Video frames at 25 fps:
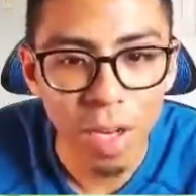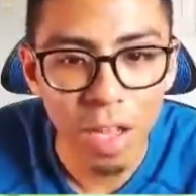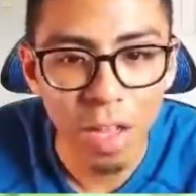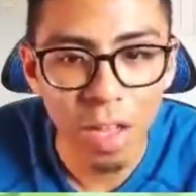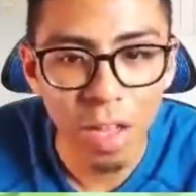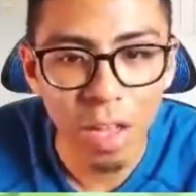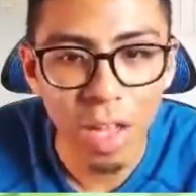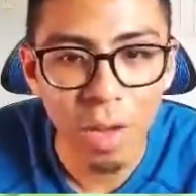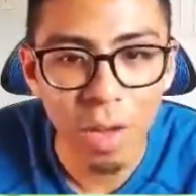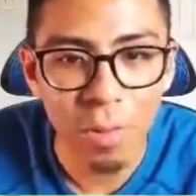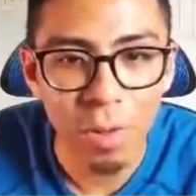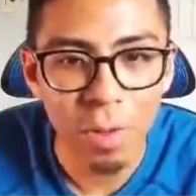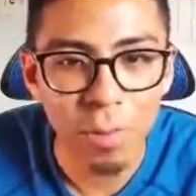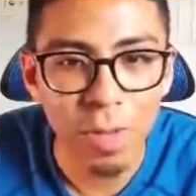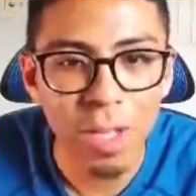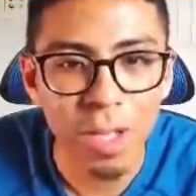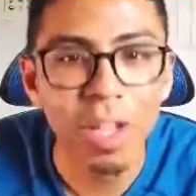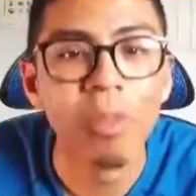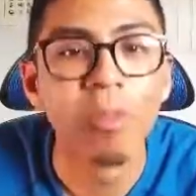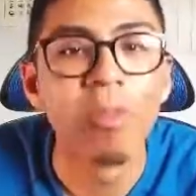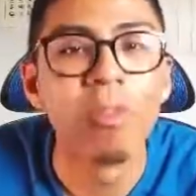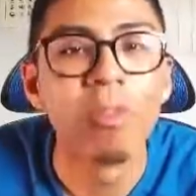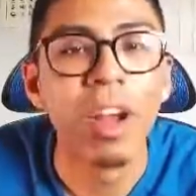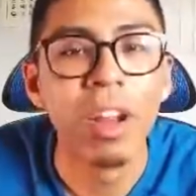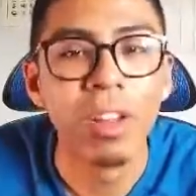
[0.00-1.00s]
and that way we
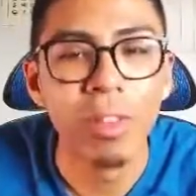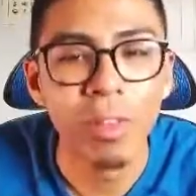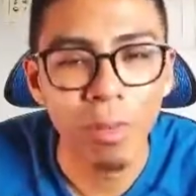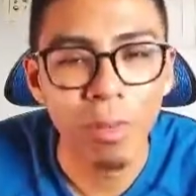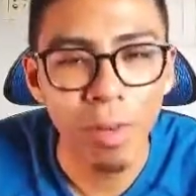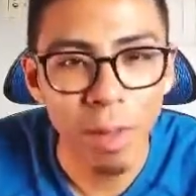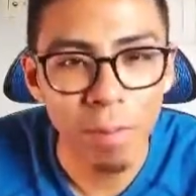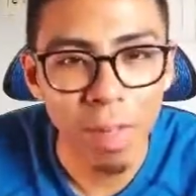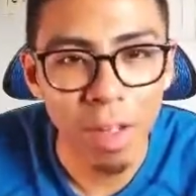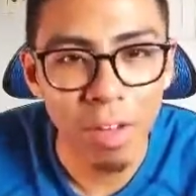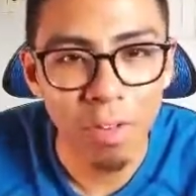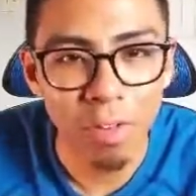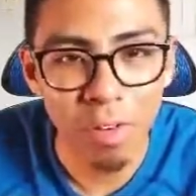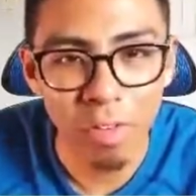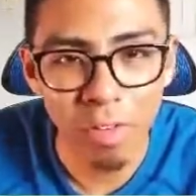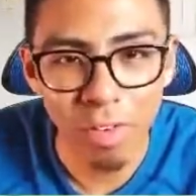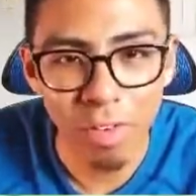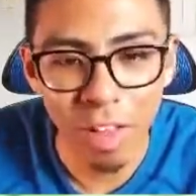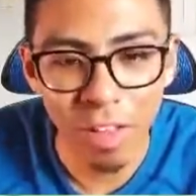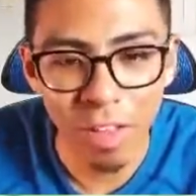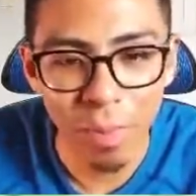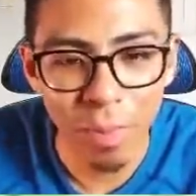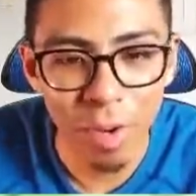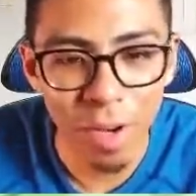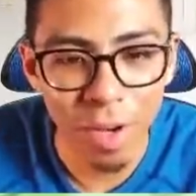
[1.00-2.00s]
can finally grab that treasure
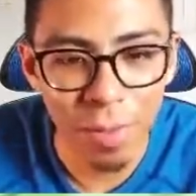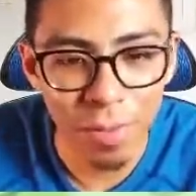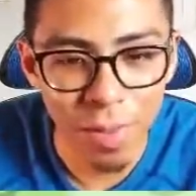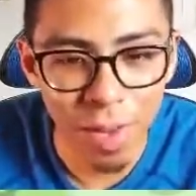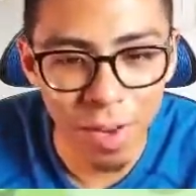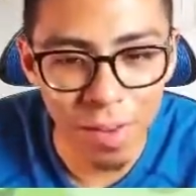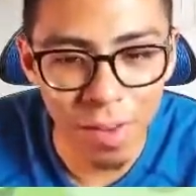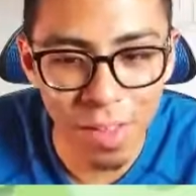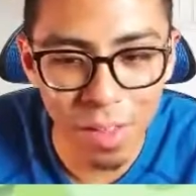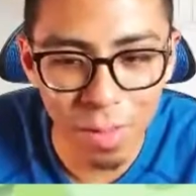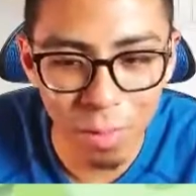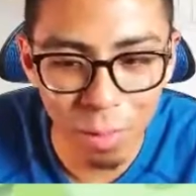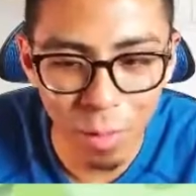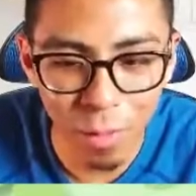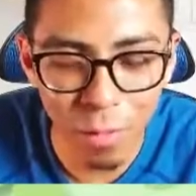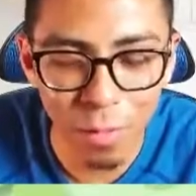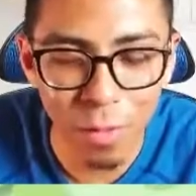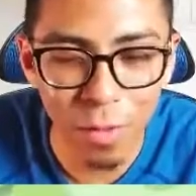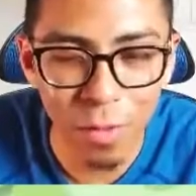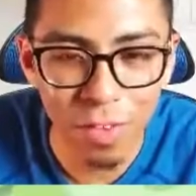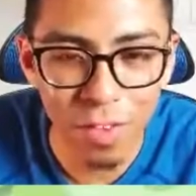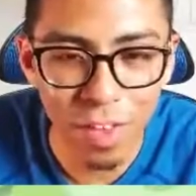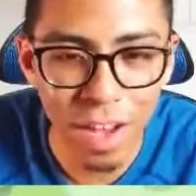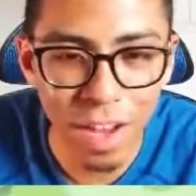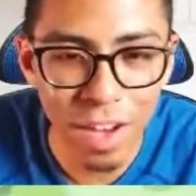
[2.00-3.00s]
that's been up there since we
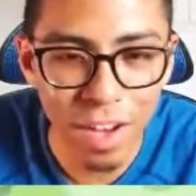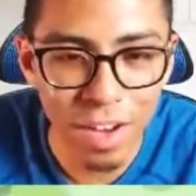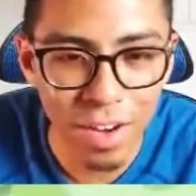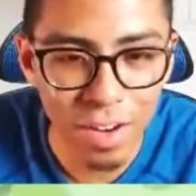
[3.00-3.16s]
first got